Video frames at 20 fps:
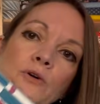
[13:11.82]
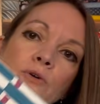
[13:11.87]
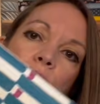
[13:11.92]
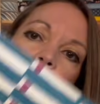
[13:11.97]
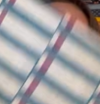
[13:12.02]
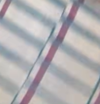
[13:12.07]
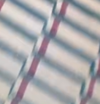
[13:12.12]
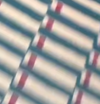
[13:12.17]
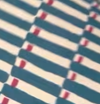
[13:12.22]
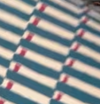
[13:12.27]

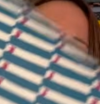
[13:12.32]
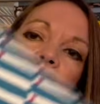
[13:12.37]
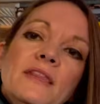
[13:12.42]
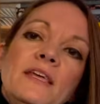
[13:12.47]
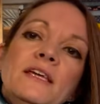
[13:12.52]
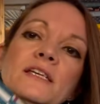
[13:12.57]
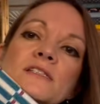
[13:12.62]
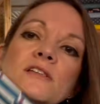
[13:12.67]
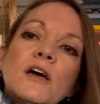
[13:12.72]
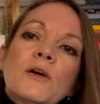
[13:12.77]
gorgeous. I mean,
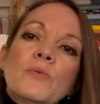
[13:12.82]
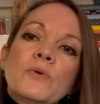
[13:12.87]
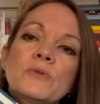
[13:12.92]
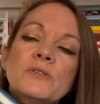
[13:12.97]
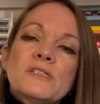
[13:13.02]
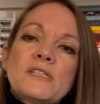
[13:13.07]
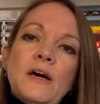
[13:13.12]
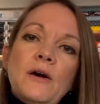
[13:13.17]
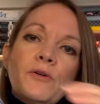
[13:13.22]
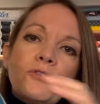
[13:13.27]
these I will
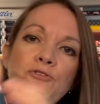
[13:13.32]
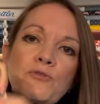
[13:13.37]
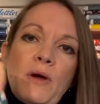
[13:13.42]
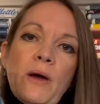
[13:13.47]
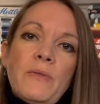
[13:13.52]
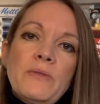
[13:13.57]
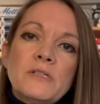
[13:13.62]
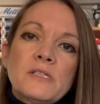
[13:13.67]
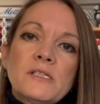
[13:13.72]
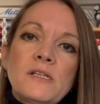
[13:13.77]
sell
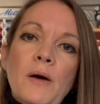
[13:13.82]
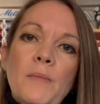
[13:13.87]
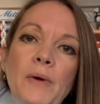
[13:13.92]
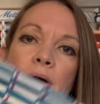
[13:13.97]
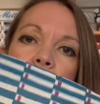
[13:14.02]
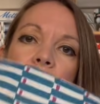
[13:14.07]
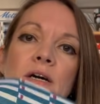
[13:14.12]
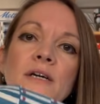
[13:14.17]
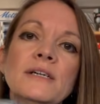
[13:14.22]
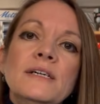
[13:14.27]
throughout the
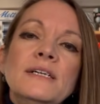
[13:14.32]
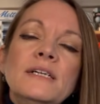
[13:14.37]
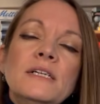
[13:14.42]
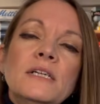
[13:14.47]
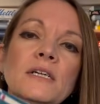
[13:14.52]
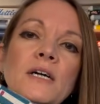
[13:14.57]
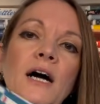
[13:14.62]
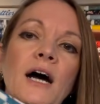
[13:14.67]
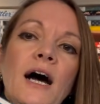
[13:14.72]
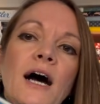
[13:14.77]
summer
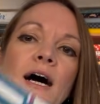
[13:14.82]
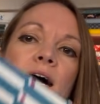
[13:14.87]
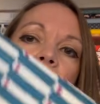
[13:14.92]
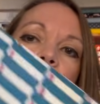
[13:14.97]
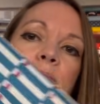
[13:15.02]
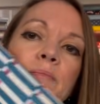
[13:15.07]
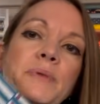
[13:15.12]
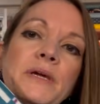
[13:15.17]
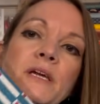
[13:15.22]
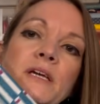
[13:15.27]

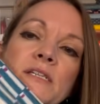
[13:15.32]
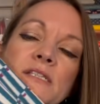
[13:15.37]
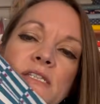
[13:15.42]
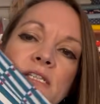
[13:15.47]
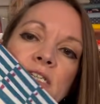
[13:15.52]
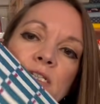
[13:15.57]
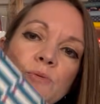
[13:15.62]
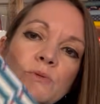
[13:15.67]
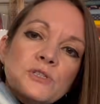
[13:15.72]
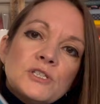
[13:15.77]
because
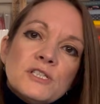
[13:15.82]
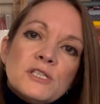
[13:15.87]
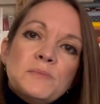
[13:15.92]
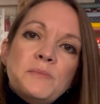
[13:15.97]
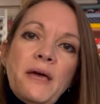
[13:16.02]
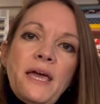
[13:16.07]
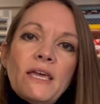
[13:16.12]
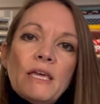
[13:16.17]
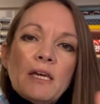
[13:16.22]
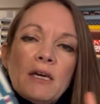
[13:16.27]
these will just
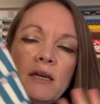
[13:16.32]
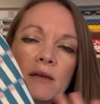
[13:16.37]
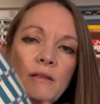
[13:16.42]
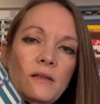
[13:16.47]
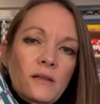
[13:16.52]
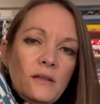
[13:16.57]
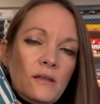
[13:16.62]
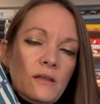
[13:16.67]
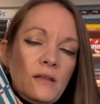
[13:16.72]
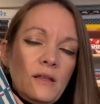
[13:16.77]
make
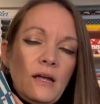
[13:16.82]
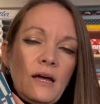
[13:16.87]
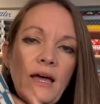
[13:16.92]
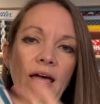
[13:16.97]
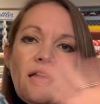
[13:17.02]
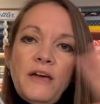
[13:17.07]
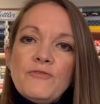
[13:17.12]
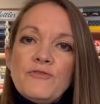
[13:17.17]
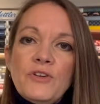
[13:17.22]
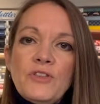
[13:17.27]

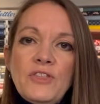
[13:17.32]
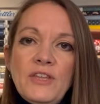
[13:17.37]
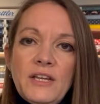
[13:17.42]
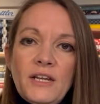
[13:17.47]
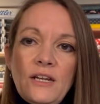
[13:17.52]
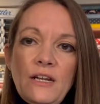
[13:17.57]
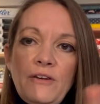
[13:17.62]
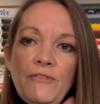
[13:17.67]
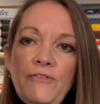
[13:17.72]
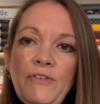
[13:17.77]

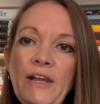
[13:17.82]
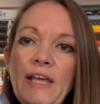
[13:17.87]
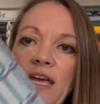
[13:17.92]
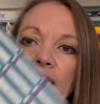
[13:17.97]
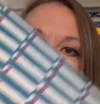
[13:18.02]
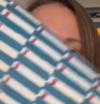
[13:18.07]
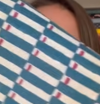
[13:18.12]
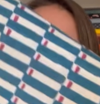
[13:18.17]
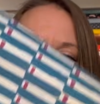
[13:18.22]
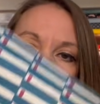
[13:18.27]
everything
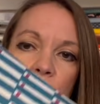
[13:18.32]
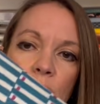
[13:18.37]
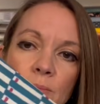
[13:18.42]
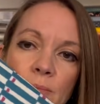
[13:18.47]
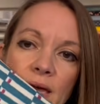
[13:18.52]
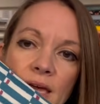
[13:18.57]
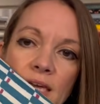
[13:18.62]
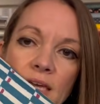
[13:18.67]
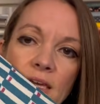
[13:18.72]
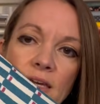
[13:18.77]
lovely. They will
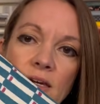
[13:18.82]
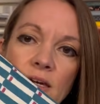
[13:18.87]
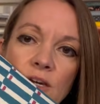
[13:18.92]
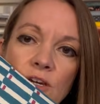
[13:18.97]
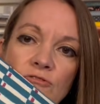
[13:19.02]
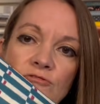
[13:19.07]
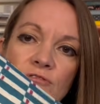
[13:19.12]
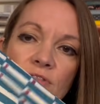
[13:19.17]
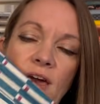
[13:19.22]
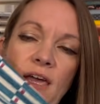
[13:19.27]
make
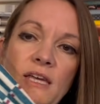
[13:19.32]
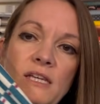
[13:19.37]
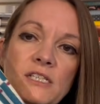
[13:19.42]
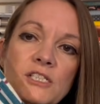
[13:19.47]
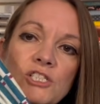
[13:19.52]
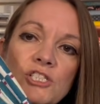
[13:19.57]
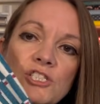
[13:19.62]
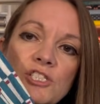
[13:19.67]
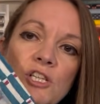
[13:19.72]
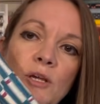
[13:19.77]

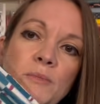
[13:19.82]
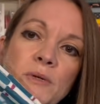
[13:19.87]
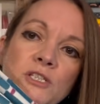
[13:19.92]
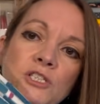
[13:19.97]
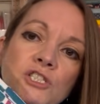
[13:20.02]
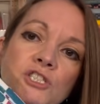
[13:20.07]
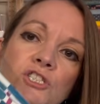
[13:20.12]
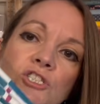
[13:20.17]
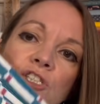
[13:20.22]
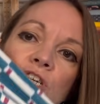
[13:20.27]
great summer
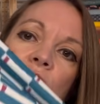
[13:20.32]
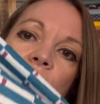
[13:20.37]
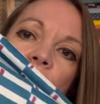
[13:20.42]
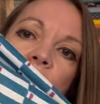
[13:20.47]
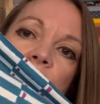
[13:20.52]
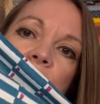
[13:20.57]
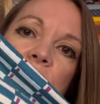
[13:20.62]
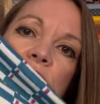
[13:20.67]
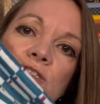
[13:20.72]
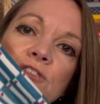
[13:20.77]

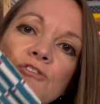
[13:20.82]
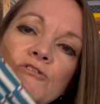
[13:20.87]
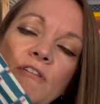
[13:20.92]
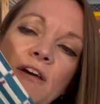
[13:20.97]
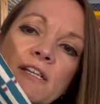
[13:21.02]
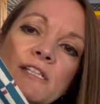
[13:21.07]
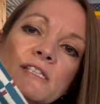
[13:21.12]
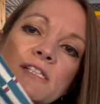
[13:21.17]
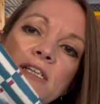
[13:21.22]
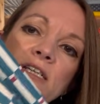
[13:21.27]
shirts and
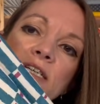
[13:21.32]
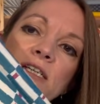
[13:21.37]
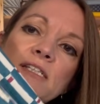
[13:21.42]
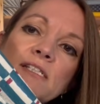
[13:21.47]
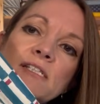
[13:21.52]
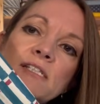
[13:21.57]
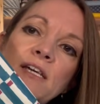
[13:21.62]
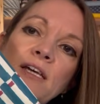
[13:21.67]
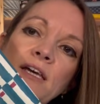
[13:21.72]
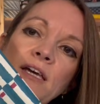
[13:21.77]

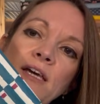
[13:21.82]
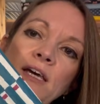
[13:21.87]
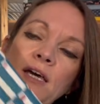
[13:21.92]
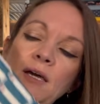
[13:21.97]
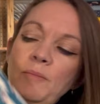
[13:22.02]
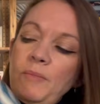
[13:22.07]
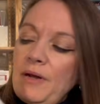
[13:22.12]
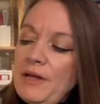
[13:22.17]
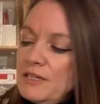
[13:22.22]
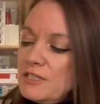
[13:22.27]
dresses,
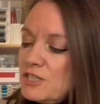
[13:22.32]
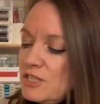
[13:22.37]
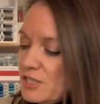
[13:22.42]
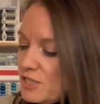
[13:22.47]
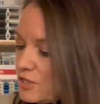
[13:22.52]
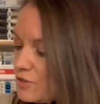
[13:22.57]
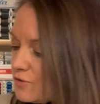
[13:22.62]
but I just